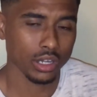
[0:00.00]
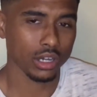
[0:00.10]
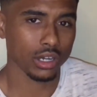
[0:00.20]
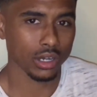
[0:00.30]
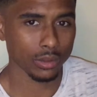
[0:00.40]

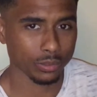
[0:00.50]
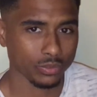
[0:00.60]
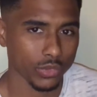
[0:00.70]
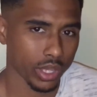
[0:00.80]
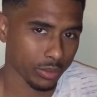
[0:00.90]

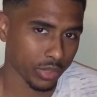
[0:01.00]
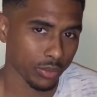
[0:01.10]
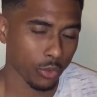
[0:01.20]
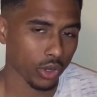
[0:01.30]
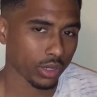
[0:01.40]
and be
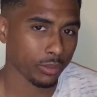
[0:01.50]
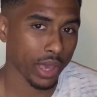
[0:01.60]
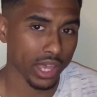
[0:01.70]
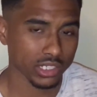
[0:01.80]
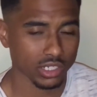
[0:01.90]
more
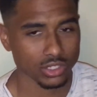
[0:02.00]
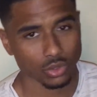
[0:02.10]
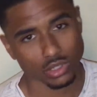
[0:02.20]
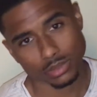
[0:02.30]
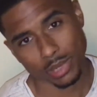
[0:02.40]
compassionate
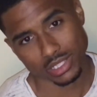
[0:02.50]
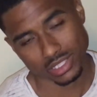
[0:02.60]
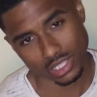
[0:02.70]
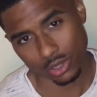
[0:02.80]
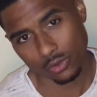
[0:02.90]
towards
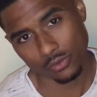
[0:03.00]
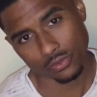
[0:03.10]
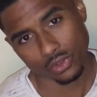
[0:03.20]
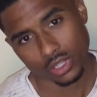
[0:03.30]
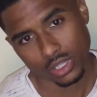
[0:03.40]
myself,
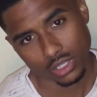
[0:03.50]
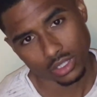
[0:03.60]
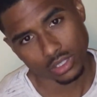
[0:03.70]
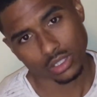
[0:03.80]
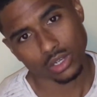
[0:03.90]

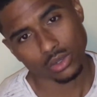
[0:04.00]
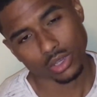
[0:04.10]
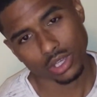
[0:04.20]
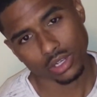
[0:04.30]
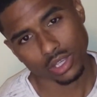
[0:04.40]

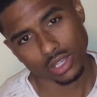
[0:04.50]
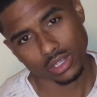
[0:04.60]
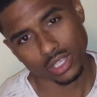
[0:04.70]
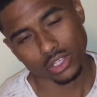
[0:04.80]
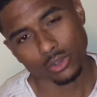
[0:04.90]
and
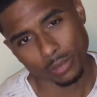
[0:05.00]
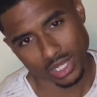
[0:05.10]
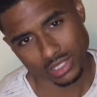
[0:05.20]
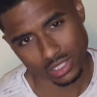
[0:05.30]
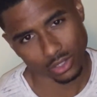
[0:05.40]
heal
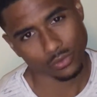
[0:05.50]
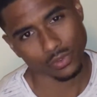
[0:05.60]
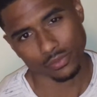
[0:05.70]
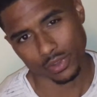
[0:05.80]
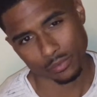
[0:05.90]
myself
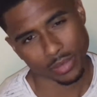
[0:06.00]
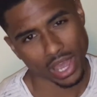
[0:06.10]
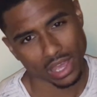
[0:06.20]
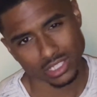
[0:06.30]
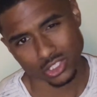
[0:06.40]
of
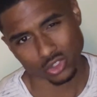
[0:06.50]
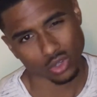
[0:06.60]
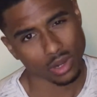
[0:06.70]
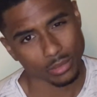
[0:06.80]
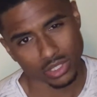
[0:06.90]
past
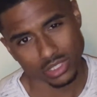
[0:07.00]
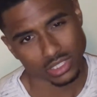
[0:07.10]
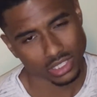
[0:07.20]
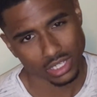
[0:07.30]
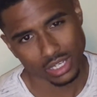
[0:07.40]

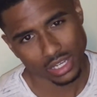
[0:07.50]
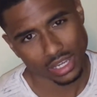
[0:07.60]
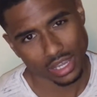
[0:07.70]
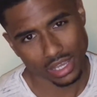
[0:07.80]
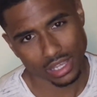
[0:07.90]
traumas,
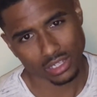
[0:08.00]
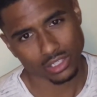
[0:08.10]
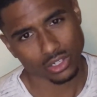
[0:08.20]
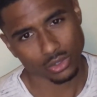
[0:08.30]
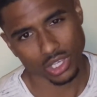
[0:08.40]
and
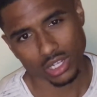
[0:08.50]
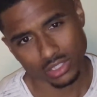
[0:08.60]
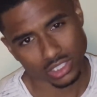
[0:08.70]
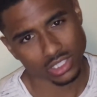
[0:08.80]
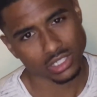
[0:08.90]

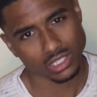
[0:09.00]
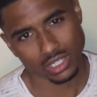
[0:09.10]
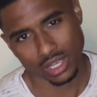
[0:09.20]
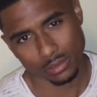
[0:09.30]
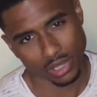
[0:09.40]
energies
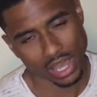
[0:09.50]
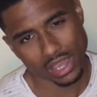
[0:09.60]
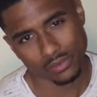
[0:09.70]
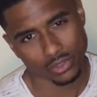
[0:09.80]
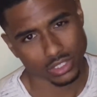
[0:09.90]
and
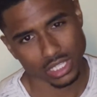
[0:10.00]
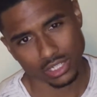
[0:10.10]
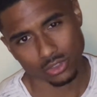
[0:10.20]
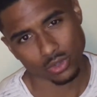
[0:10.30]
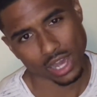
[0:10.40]
behaviors
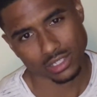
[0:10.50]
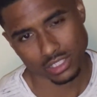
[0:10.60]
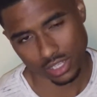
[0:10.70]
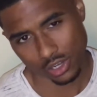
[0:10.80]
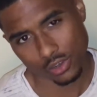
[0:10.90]
that do not
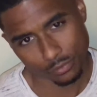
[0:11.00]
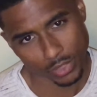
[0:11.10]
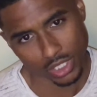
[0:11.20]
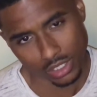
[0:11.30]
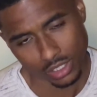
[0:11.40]
serve
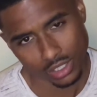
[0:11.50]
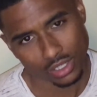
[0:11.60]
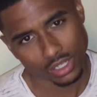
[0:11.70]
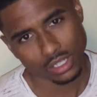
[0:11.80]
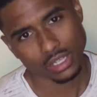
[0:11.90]
me.
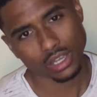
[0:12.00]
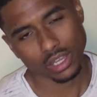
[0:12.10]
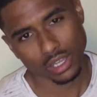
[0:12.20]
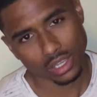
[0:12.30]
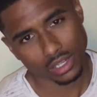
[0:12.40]

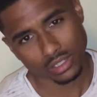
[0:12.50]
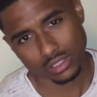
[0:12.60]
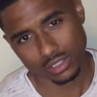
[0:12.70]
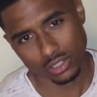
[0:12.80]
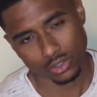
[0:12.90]
And
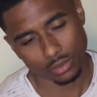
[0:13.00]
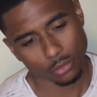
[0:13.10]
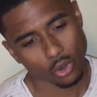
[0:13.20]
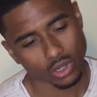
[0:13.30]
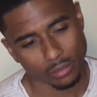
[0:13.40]
the
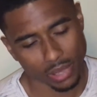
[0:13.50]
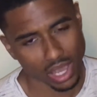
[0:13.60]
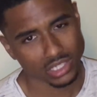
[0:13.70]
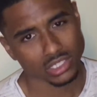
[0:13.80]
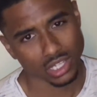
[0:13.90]
more
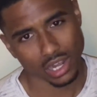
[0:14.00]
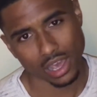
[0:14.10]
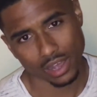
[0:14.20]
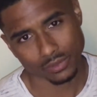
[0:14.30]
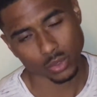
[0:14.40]
compassion that I
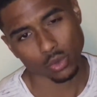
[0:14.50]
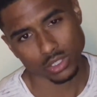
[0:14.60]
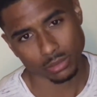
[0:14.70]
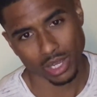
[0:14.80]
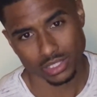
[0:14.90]
have
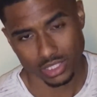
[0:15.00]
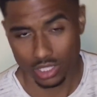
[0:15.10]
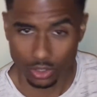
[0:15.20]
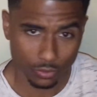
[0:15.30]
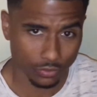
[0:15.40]
towards
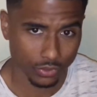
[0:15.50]
myself,